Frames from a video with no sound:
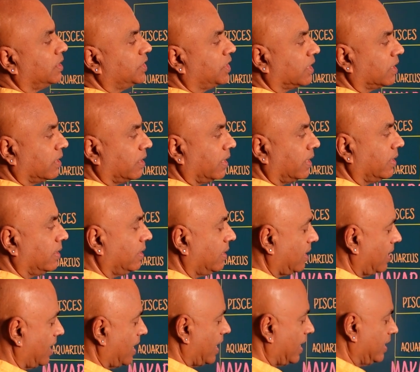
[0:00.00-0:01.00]
journey,
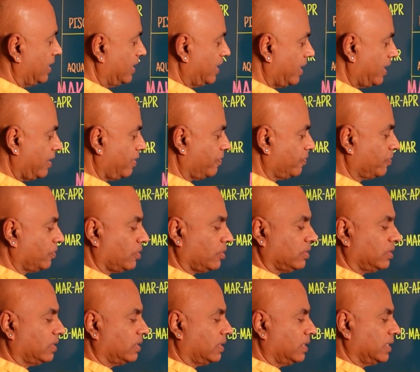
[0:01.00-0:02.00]
and
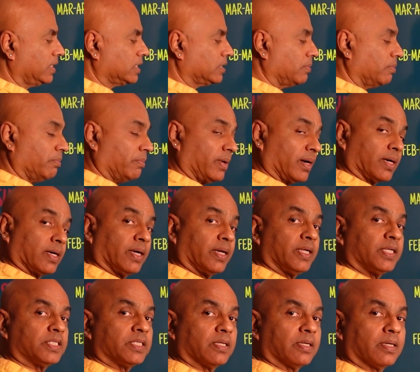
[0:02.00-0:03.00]
therefore this
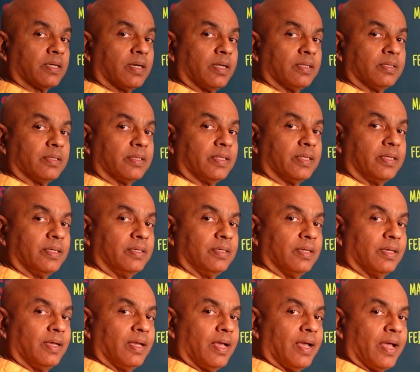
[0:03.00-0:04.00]
Makara Sankranti
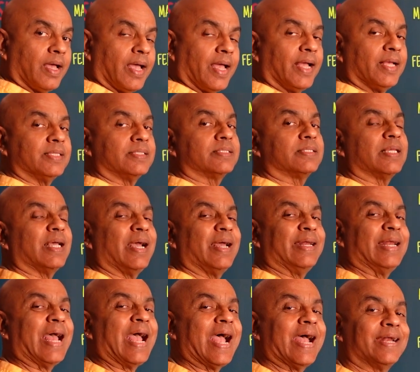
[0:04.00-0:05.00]
has
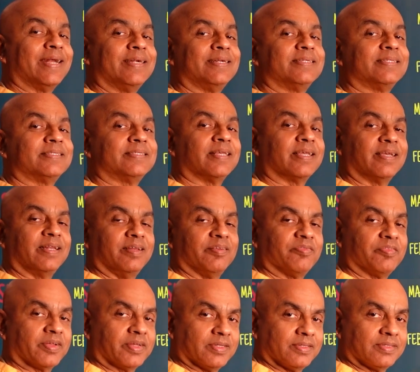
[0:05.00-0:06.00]
an added
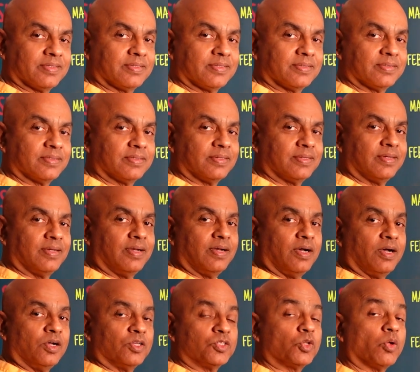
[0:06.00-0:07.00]
significance.
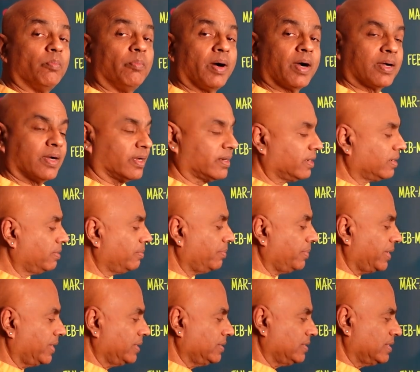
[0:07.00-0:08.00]
So Makara
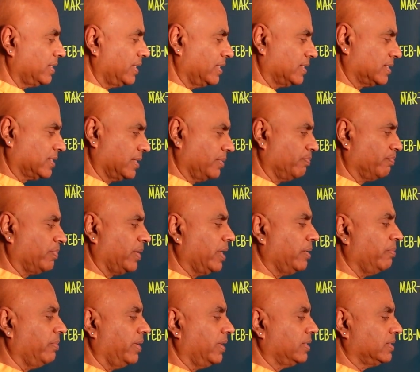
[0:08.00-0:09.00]
means, it
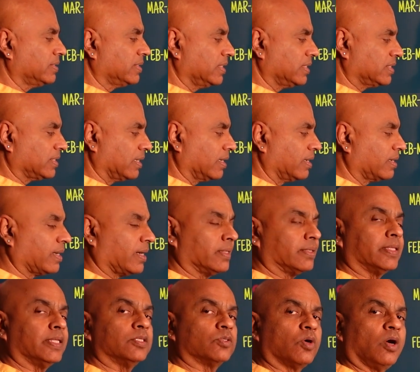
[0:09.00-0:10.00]
simply means this
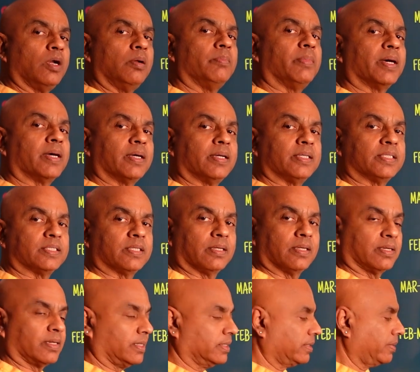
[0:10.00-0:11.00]
Sankranti is called Makara
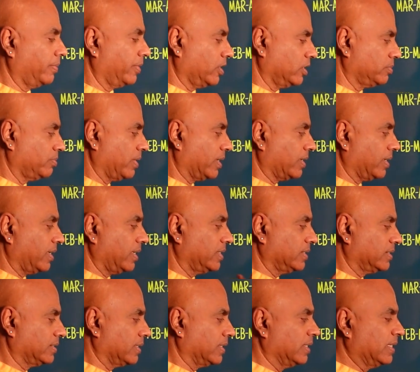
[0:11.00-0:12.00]
Sankranti because Makara
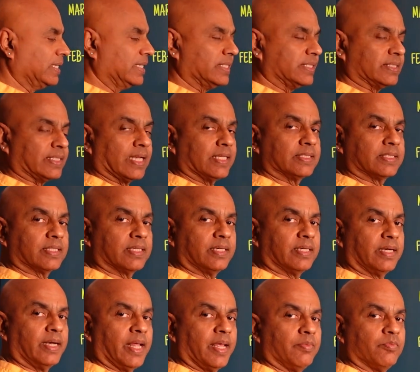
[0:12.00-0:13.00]
is a
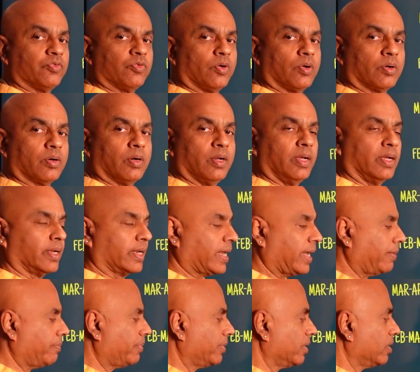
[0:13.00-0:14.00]
Sanskrit name for
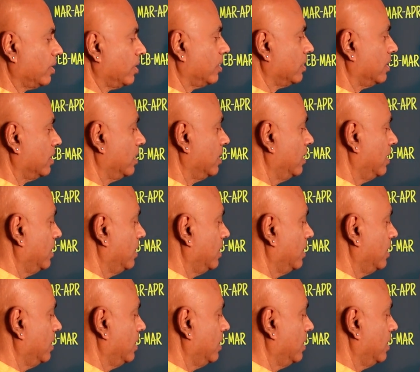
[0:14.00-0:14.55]
Capricorn.